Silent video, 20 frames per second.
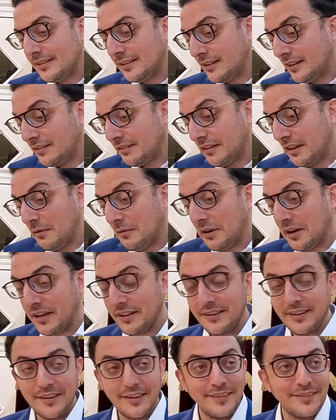that's not why I
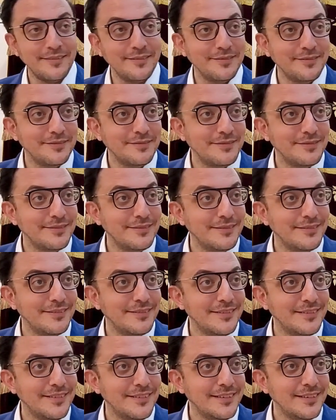did it.
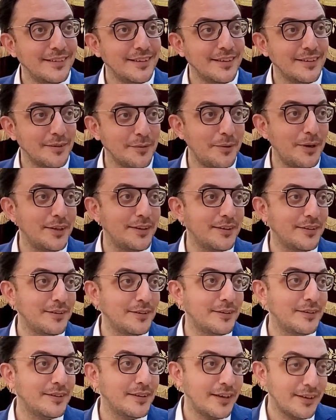He said, why'd you
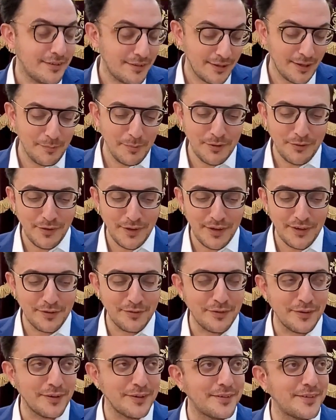do it? I said, let me finish
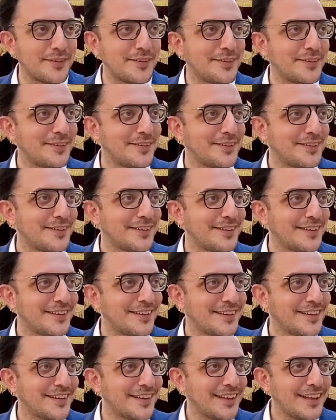first.
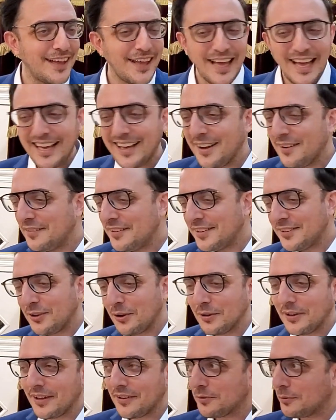I covered his
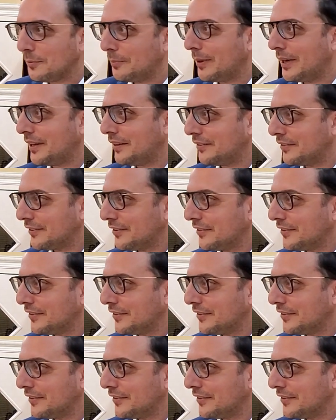whole desk with bottles.